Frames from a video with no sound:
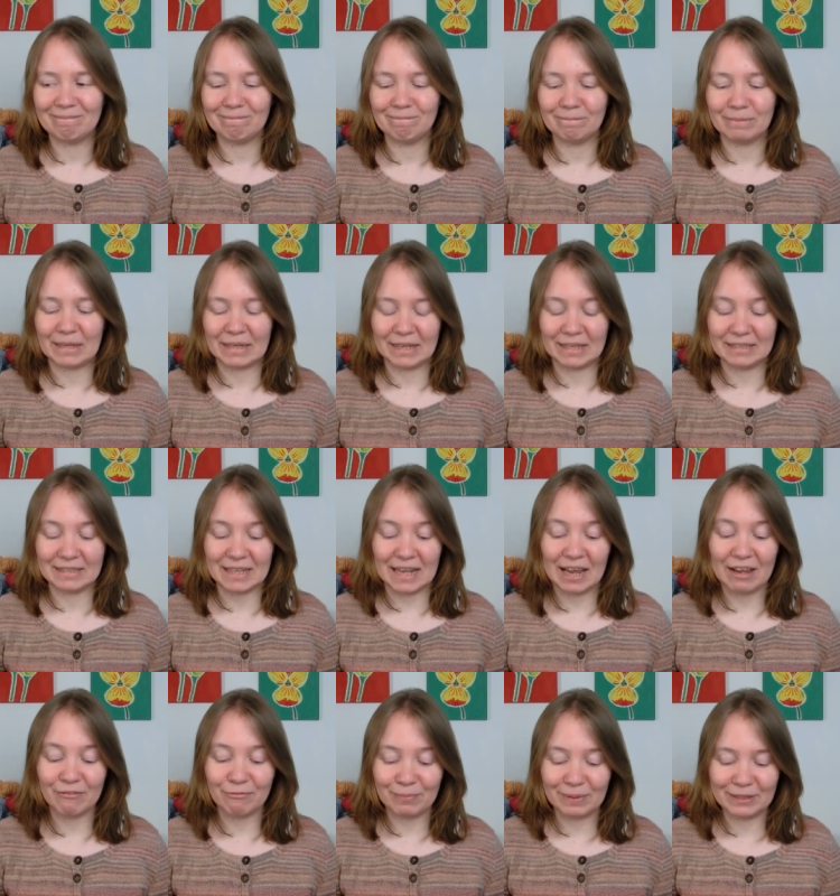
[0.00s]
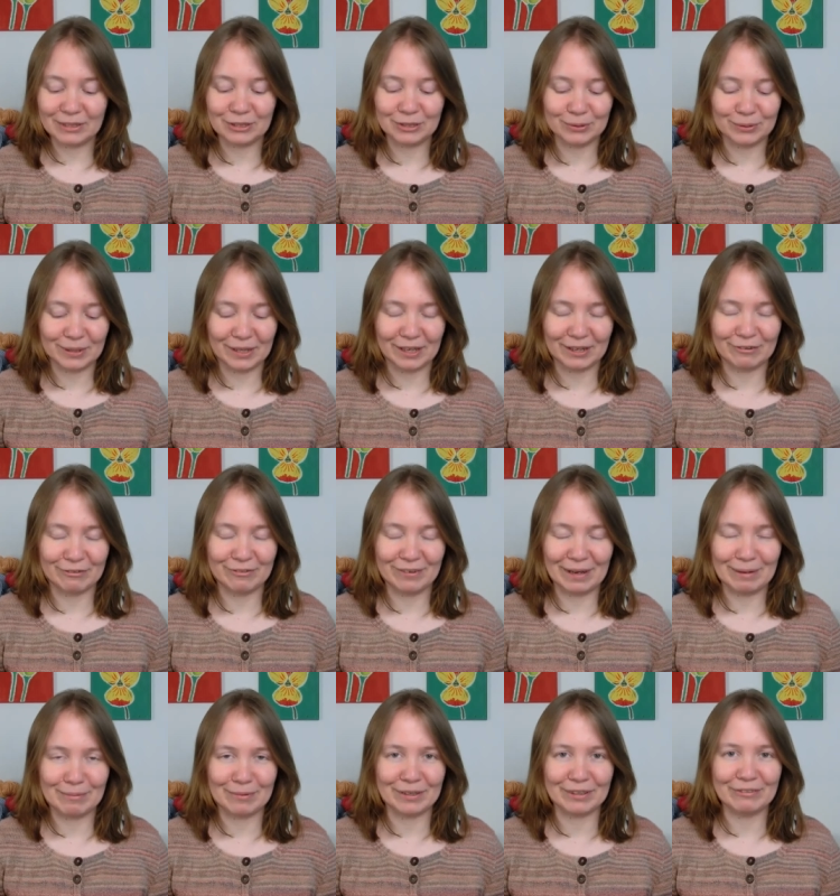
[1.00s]
because I've been to another
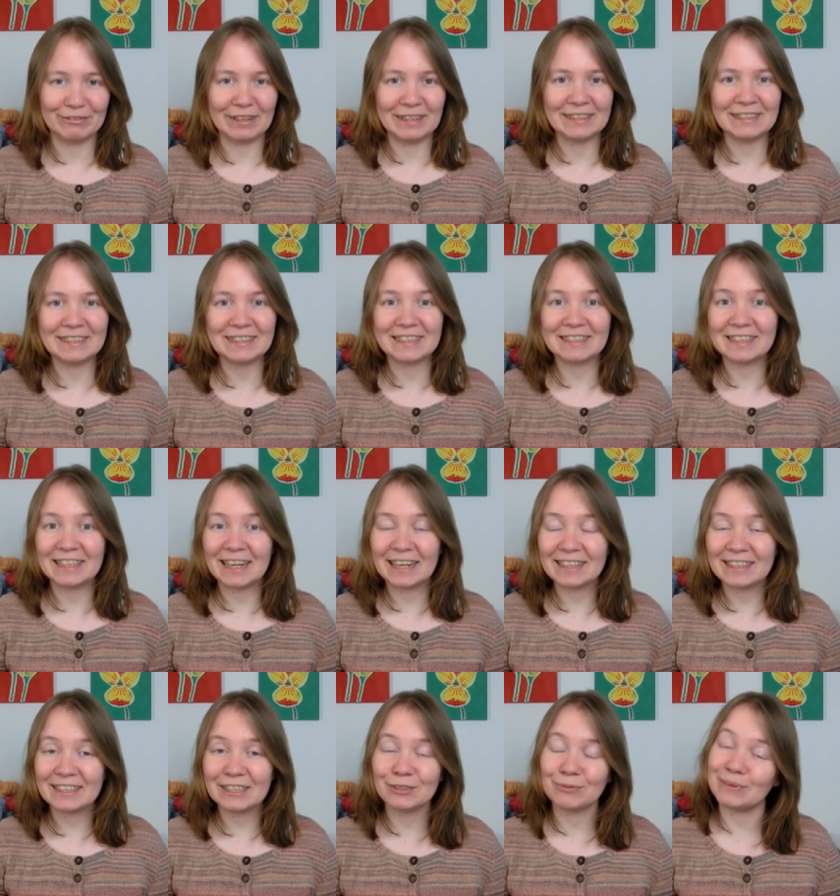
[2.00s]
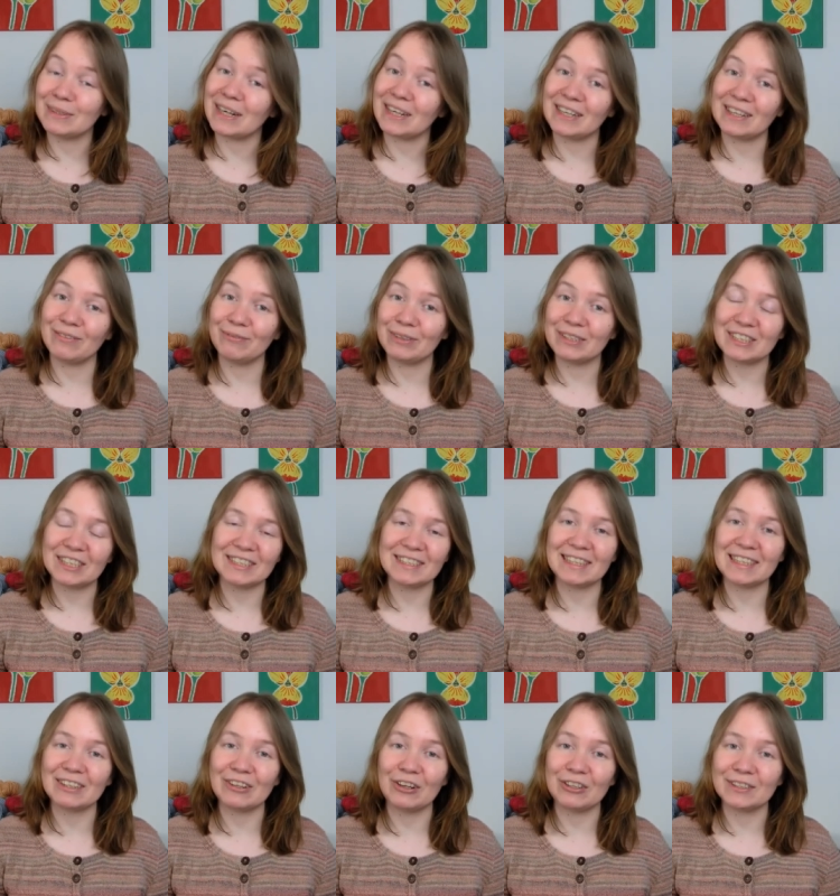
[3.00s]
fiber event in the Netherlands which I, which I
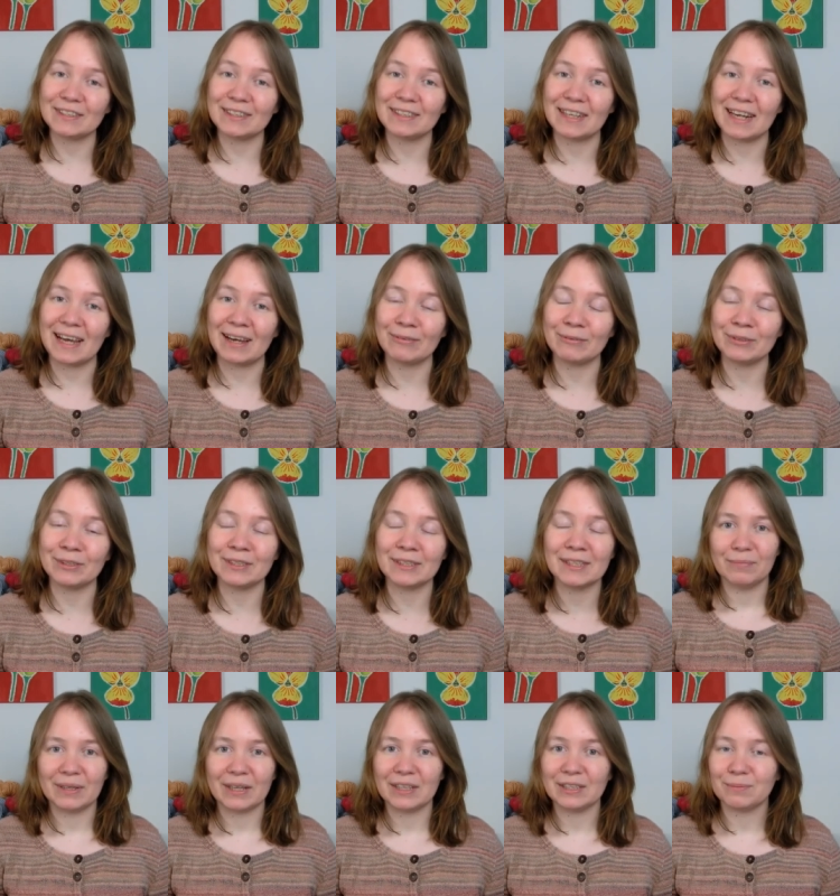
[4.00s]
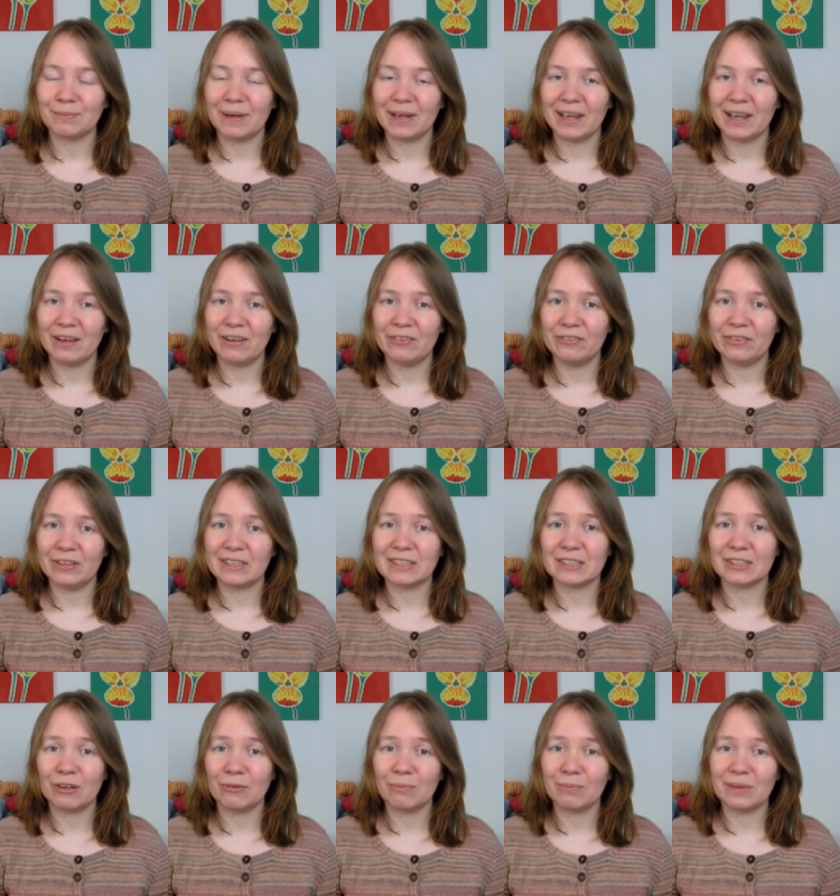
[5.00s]
did not announce because my health has
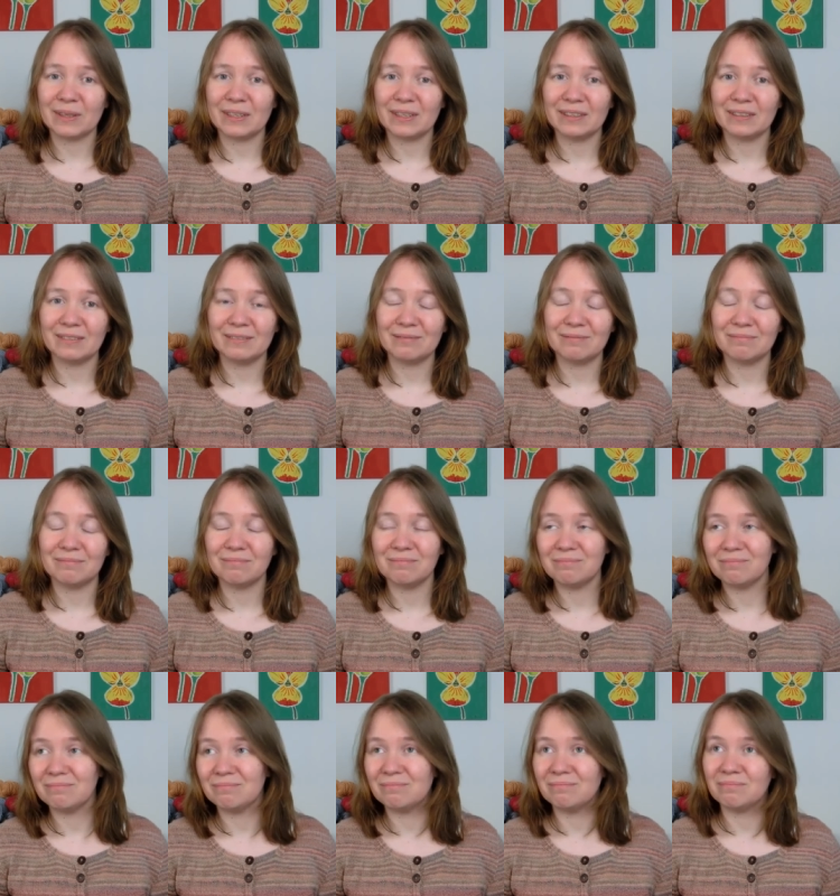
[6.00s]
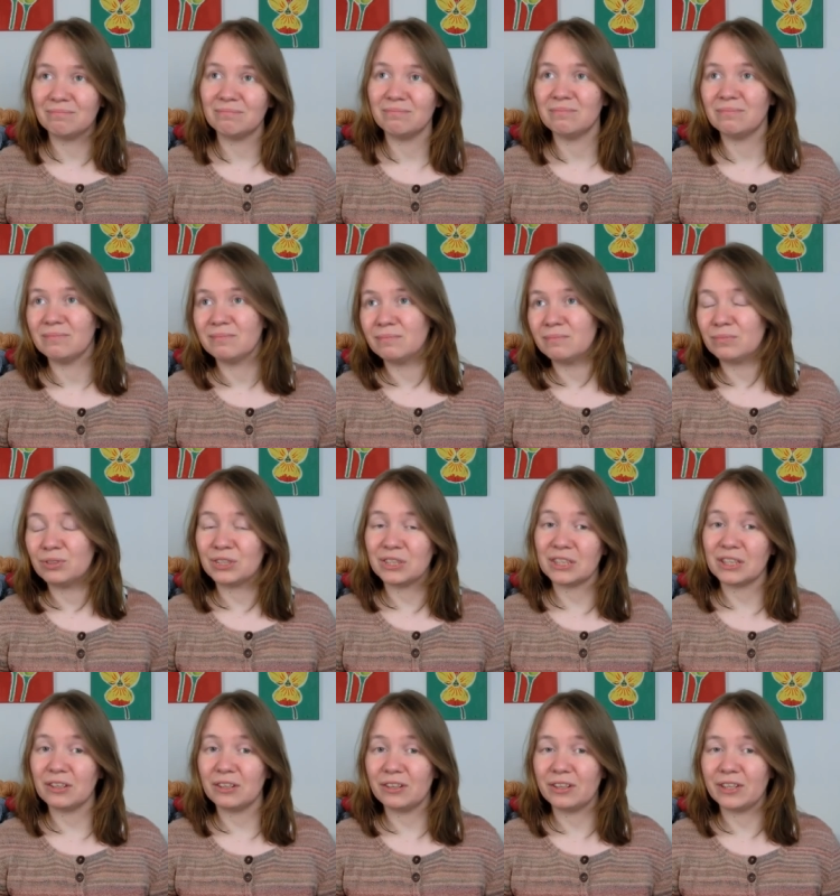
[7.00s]
not been
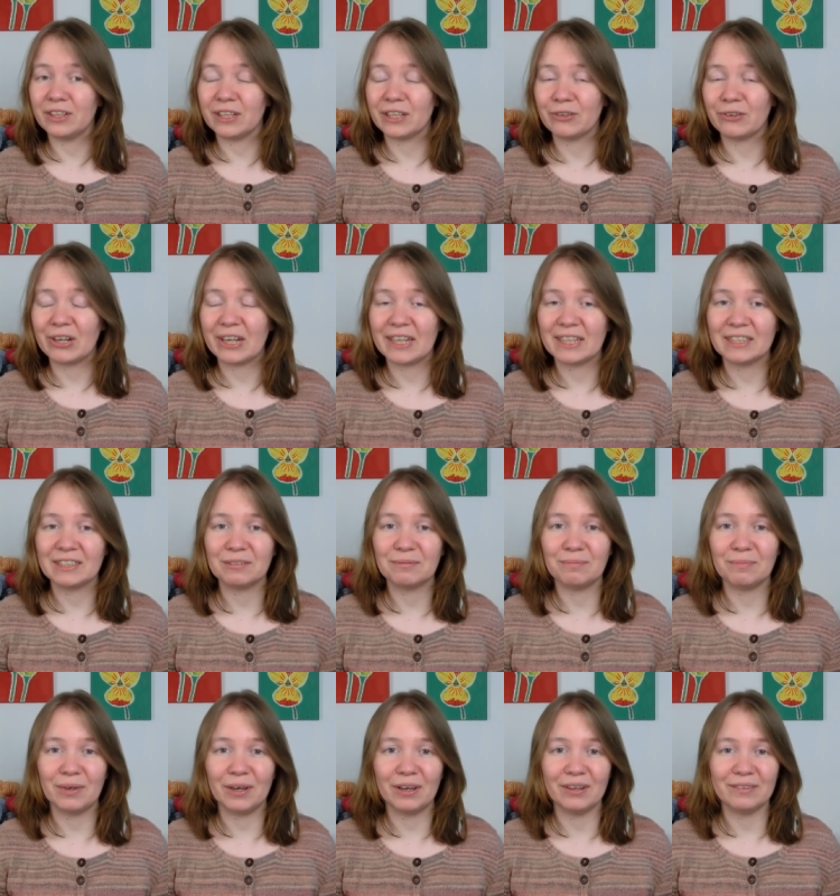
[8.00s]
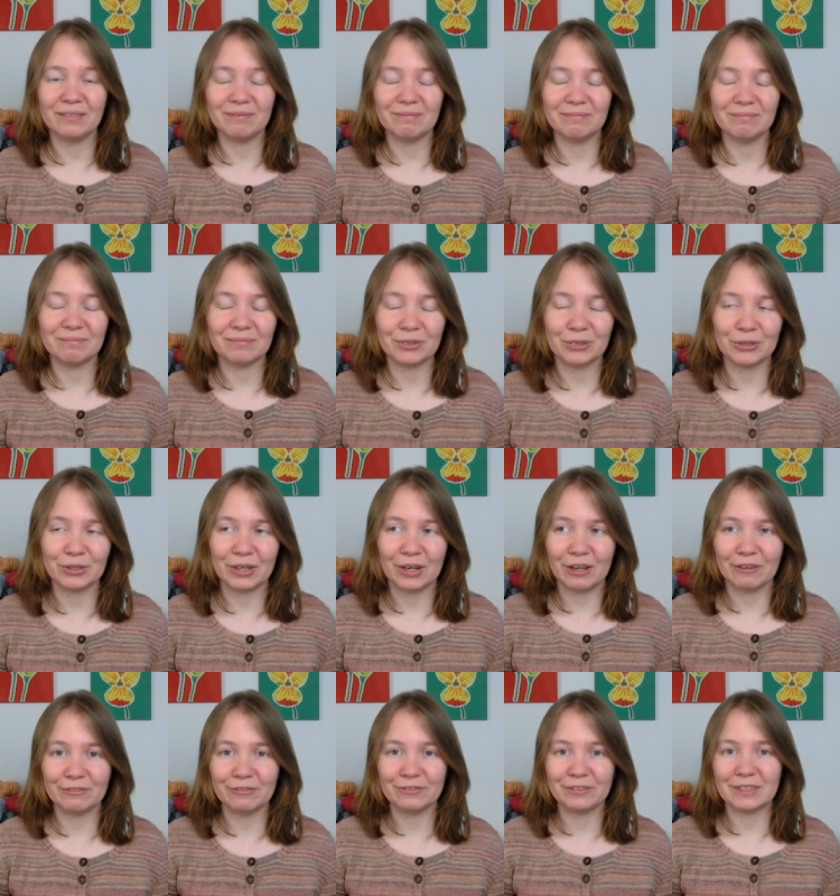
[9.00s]
particularly great, but good
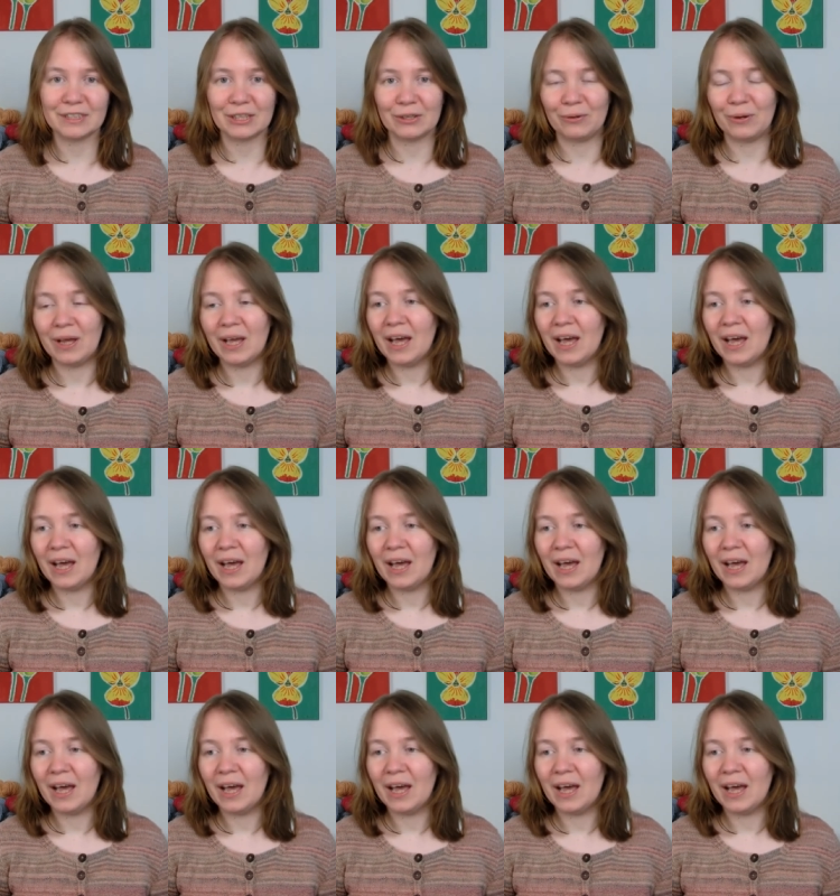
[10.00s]
enough still.